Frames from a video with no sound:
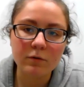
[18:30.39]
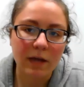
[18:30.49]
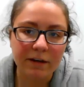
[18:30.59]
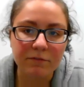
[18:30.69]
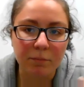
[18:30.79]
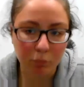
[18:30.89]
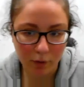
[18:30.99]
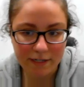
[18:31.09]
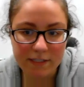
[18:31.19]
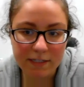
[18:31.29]
kind of
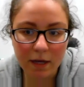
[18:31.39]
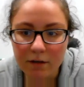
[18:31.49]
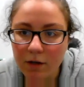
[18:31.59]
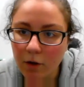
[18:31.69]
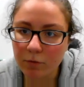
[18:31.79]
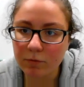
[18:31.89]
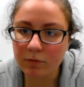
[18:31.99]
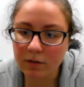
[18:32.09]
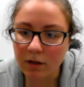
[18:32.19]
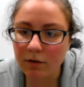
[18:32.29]
embrace the
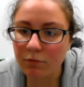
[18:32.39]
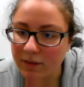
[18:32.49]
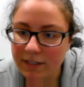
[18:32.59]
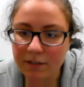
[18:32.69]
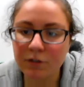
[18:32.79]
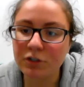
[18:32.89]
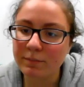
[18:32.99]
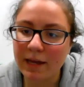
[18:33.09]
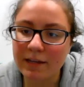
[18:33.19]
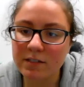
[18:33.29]
unknown of what the internship
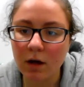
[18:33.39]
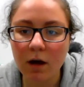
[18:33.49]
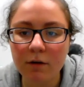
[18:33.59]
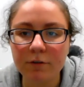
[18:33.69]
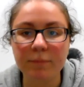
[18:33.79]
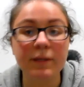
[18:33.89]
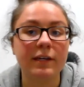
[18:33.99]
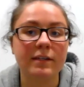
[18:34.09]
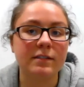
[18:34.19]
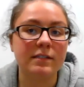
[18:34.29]
has to offer
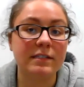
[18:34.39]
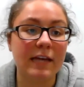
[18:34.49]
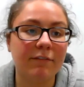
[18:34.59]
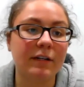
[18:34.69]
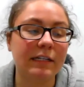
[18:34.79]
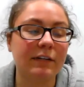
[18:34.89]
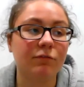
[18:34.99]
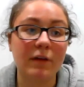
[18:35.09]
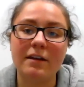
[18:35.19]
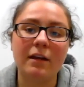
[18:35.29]
because definitely
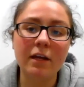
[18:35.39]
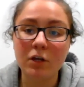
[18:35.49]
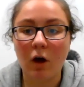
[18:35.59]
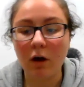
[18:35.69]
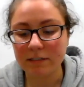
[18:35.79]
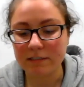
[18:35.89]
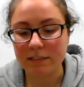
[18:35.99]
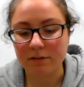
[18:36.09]
and honestly,